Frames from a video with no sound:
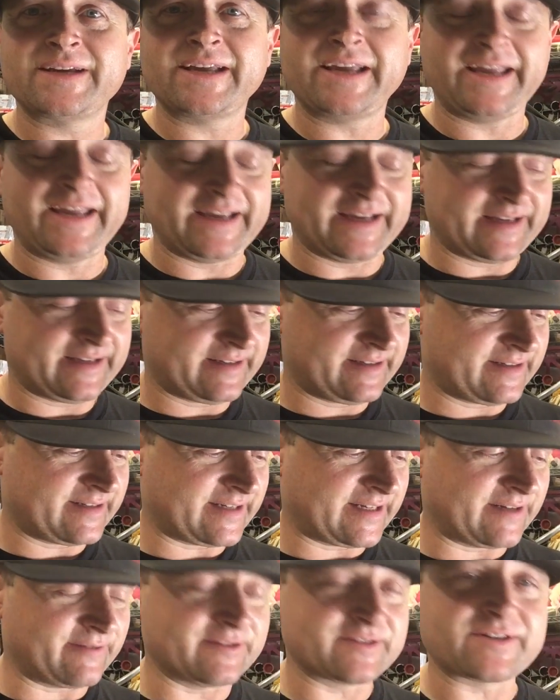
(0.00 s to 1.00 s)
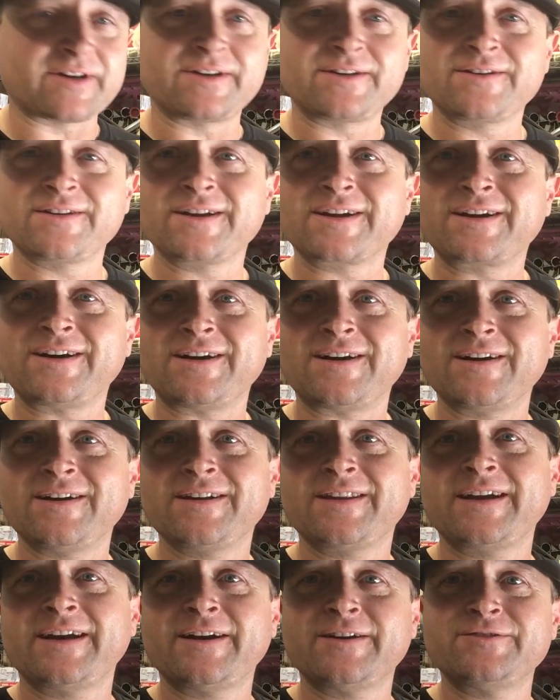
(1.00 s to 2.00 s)
and I was under the
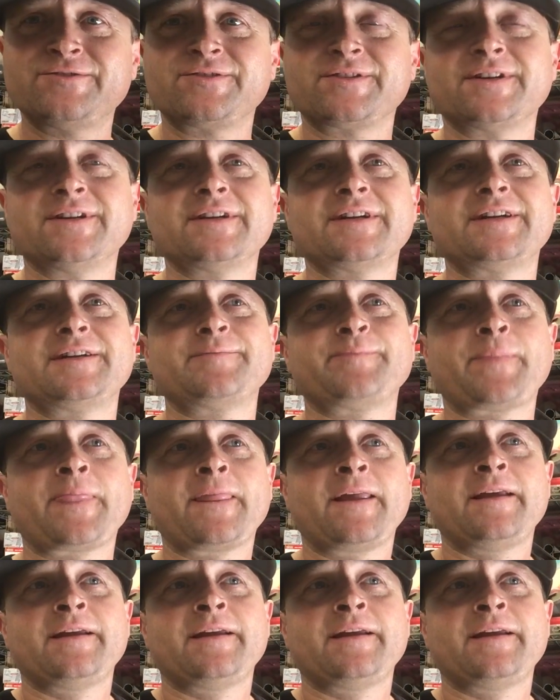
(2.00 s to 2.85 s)
car there drilling.